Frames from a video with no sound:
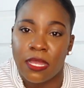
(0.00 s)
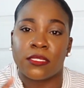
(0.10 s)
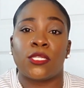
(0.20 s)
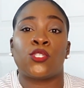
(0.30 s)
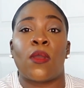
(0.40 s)

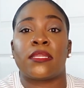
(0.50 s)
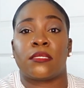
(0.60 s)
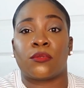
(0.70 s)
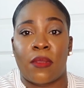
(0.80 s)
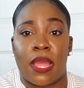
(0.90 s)
so that you are
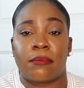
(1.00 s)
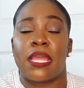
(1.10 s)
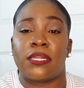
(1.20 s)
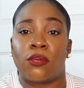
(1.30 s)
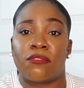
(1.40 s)
subscribed
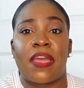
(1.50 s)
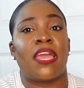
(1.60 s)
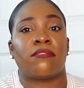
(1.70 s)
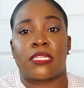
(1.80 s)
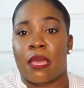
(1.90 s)
and notified
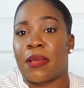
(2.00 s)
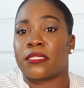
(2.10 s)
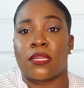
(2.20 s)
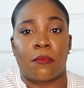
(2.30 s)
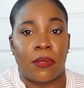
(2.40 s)
every time I
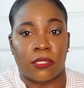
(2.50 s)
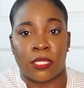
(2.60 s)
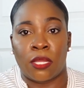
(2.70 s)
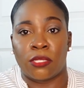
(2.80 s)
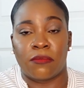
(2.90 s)
start
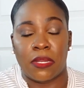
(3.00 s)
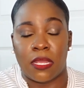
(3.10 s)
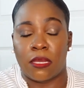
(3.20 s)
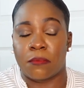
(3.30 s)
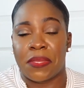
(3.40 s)
posting those
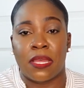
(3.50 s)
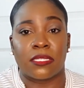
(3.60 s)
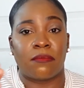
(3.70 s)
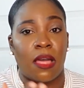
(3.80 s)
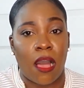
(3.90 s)
videos,
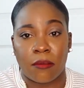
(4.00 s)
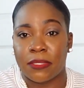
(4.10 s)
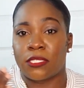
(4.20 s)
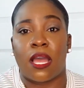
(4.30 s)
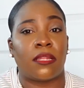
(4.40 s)
because
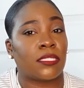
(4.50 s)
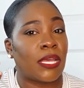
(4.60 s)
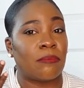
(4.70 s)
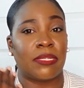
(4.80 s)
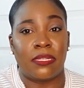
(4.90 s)
Vlogmas, y'all, it's
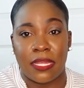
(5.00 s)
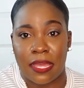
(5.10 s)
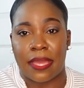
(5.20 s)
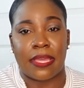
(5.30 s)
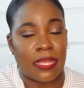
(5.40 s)
going to be lit.
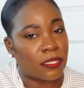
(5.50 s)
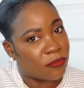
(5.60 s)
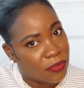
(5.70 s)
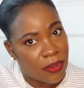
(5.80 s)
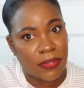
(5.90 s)
I got
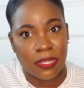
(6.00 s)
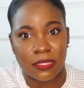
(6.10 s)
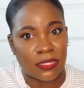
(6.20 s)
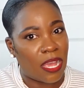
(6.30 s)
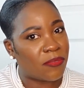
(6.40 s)
some very good
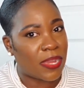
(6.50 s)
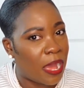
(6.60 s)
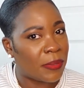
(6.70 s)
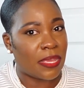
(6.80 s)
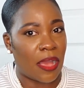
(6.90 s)
stuff
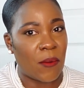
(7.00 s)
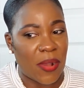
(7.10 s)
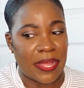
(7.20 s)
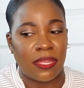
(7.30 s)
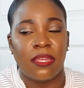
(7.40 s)
coming y'all
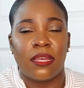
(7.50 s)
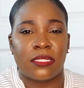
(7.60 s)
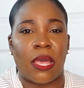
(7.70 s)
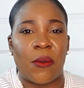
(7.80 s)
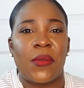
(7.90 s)
way.
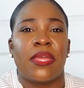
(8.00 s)
So